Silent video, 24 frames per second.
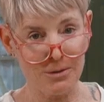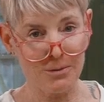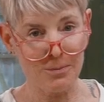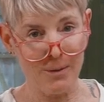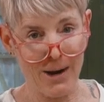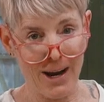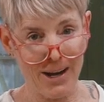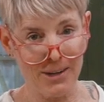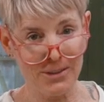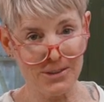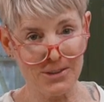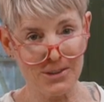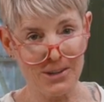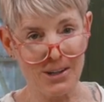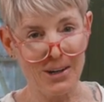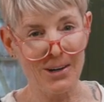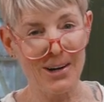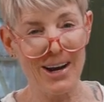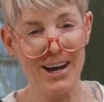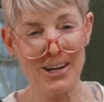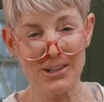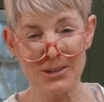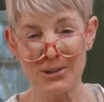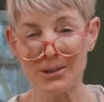sprouts are
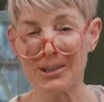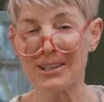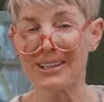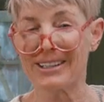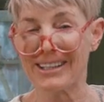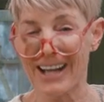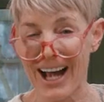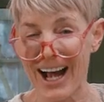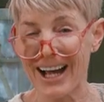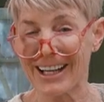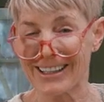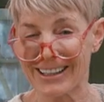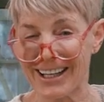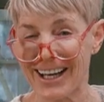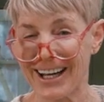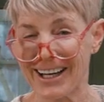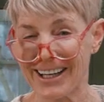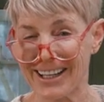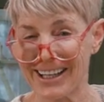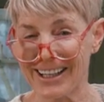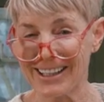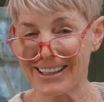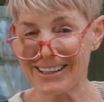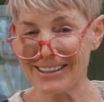actually not
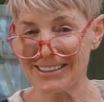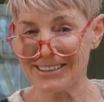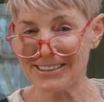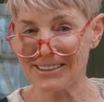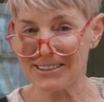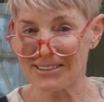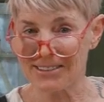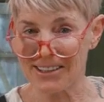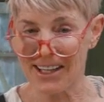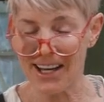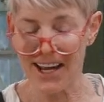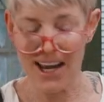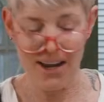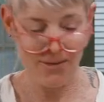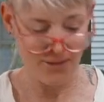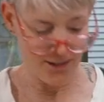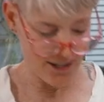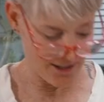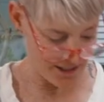lying. They have a